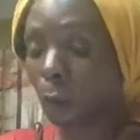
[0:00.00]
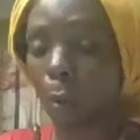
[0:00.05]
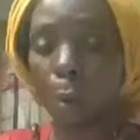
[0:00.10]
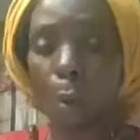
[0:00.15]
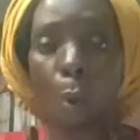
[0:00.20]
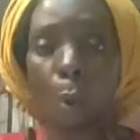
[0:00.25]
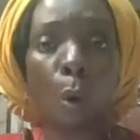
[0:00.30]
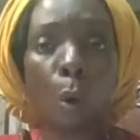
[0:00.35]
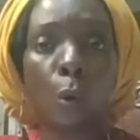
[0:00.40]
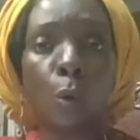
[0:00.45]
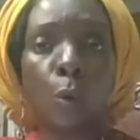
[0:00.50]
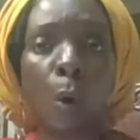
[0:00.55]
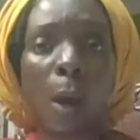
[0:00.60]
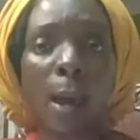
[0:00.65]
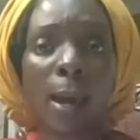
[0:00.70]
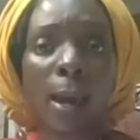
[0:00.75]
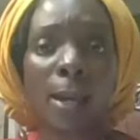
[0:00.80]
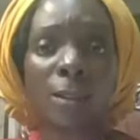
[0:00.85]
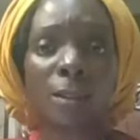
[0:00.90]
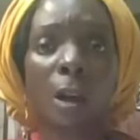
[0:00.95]
or who
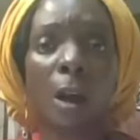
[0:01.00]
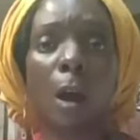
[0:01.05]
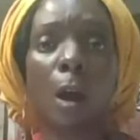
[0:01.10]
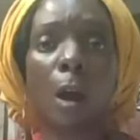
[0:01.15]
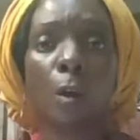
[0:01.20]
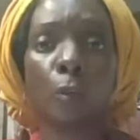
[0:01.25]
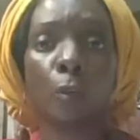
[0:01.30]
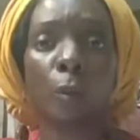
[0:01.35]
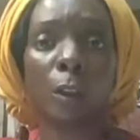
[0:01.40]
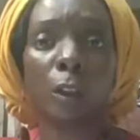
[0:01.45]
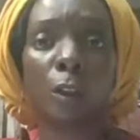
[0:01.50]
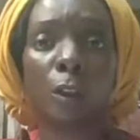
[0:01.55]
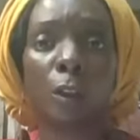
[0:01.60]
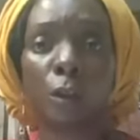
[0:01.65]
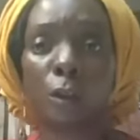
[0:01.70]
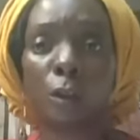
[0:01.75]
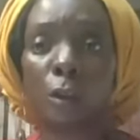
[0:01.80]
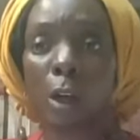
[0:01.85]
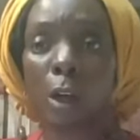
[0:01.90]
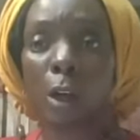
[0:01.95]
has a really
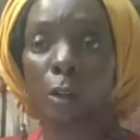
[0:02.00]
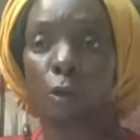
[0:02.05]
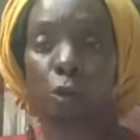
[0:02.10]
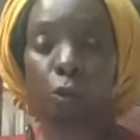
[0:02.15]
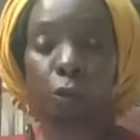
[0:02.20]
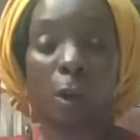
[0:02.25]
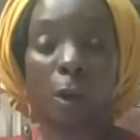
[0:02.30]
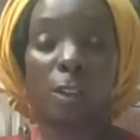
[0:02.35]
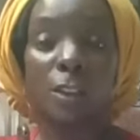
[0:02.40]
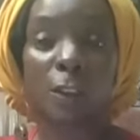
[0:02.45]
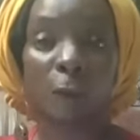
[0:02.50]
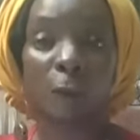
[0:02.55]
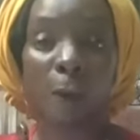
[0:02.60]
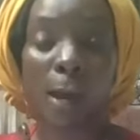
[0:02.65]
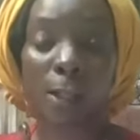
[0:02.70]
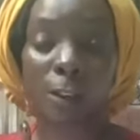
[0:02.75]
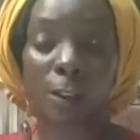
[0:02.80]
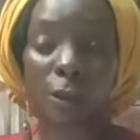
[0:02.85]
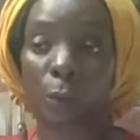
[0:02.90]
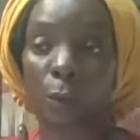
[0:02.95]
good trust
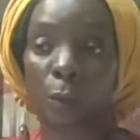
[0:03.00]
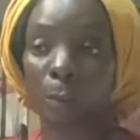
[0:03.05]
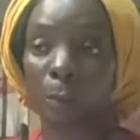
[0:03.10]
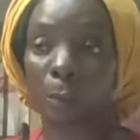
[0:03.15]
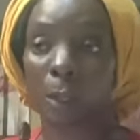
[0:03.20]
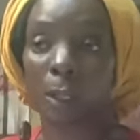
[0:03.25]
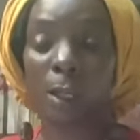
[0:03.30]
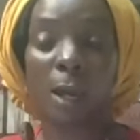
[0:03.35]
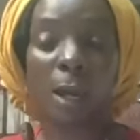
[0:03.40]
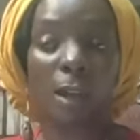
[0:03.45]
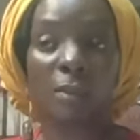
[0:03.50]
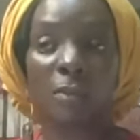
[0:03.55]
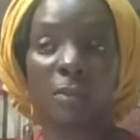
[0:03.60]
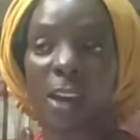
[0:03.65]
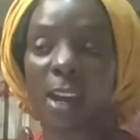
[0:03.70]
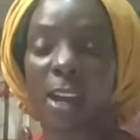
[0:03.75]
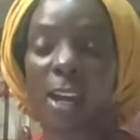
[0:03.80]
factor with me, they're